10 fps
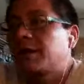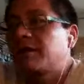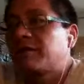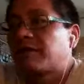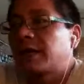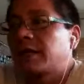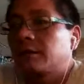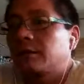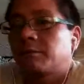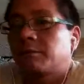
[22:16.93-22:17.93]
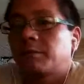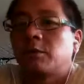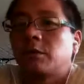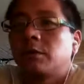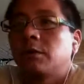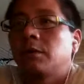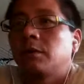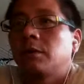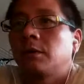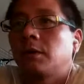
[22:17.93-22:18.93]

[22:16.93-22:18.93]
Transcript: there, you can invite people.